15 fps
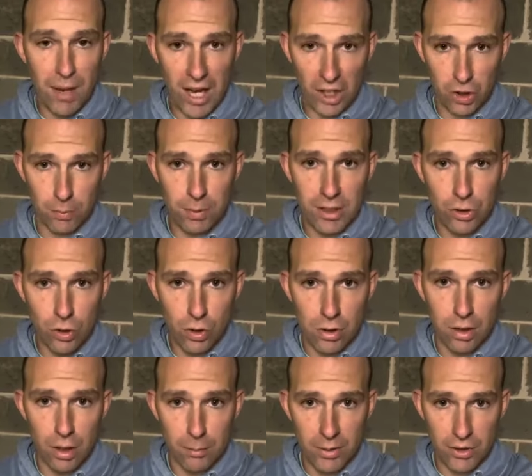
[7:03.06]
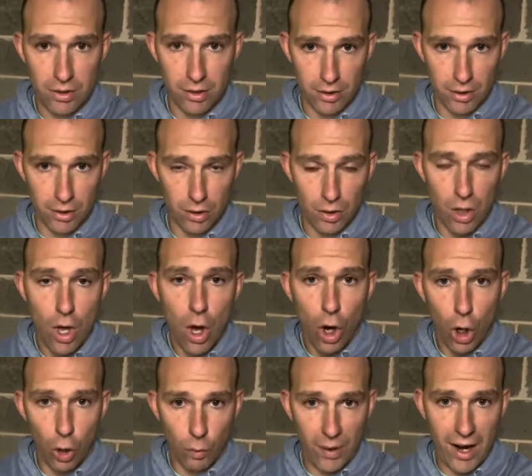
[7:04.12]
possibly nuclear material
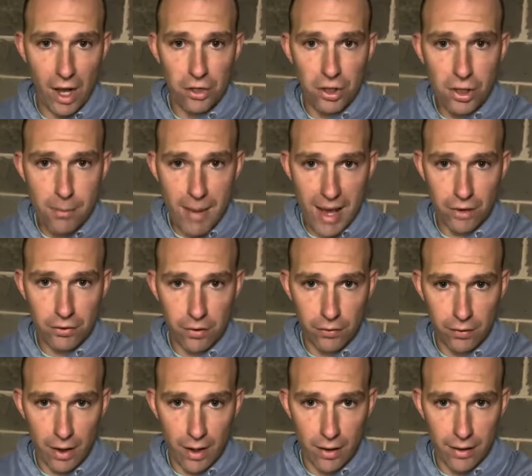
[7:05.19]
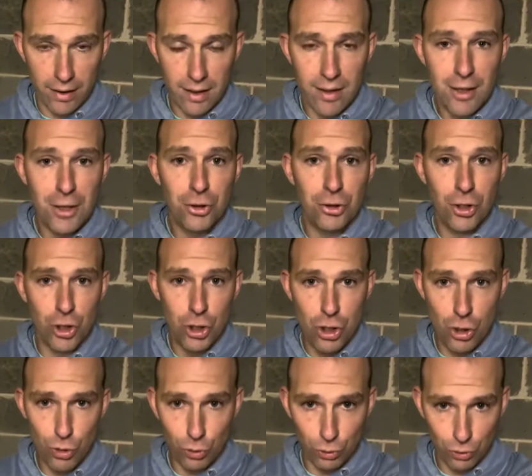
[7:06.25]
around the Damascus area to
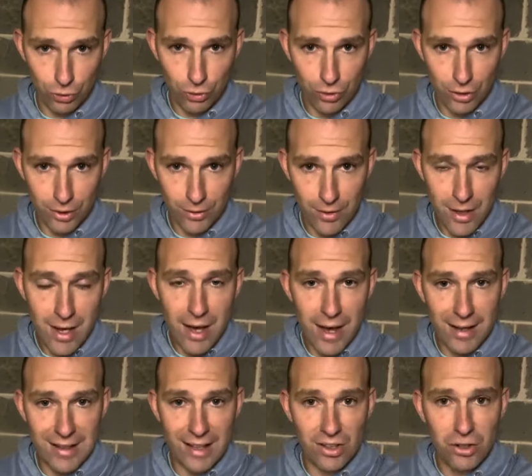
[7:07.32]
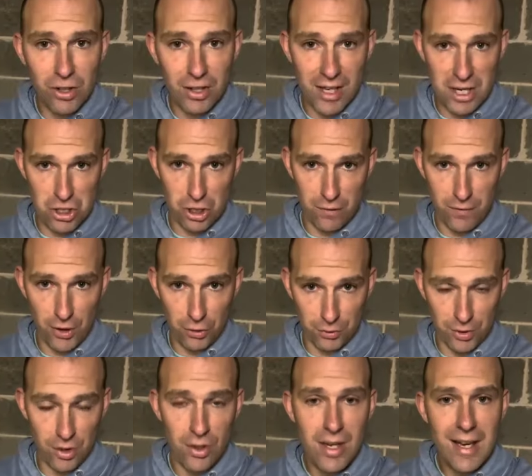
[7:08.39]
use against the nation of
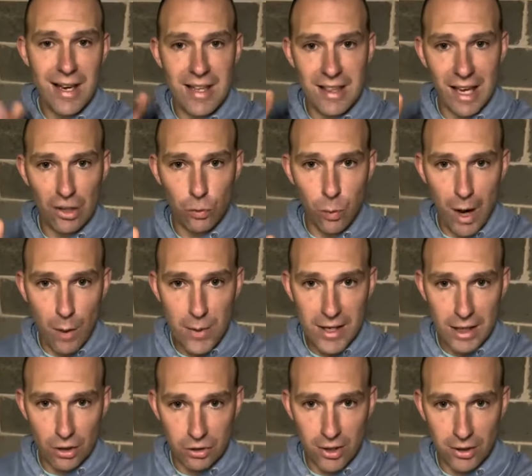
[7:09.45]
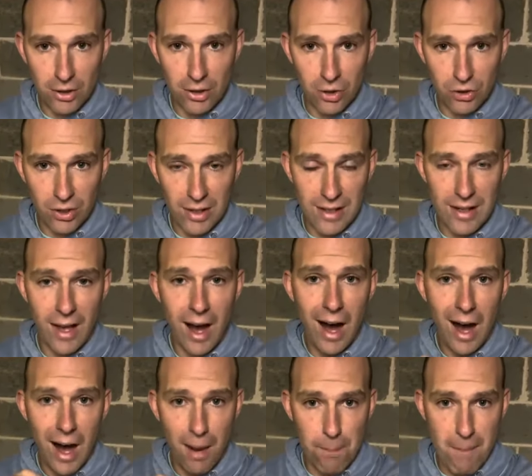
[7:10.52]
Israel. And that's why we continue to see
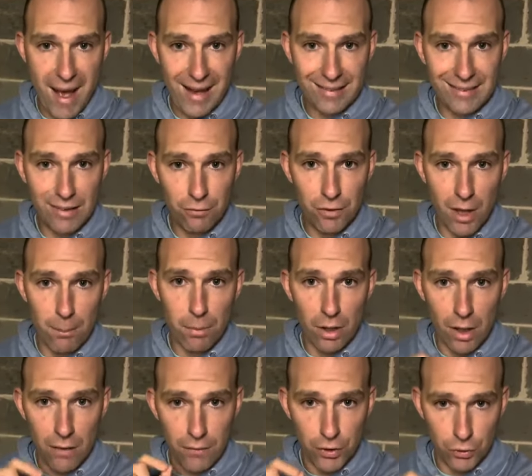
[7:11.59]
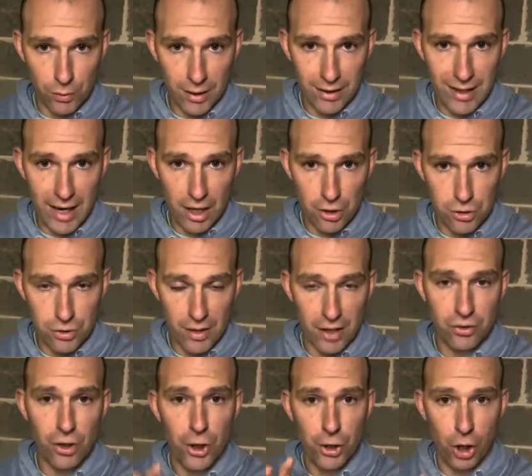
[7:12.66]
a massive number of Israeli
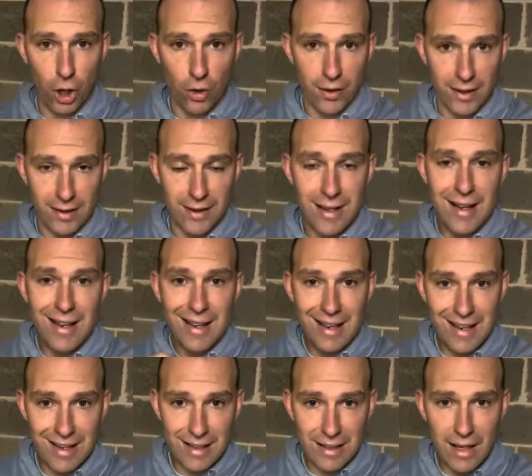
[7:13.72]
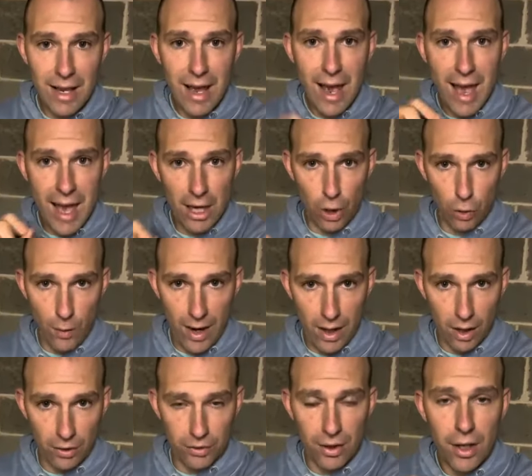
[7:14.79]
airstrikes occurring in and
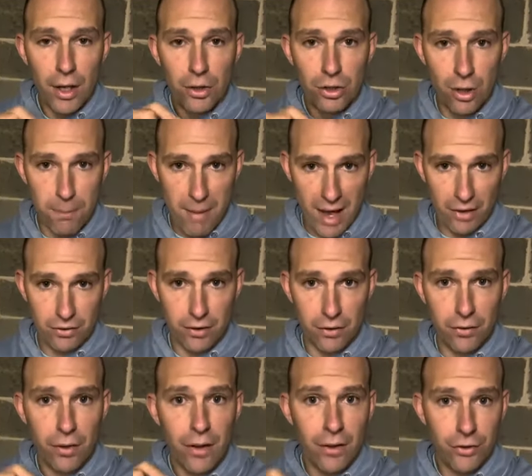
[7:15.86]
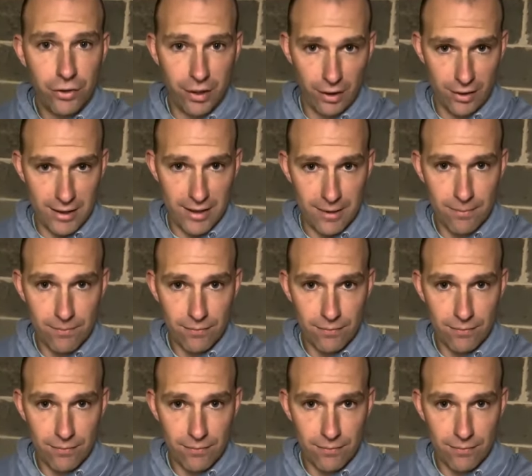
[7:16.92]
around Damascus, Syria.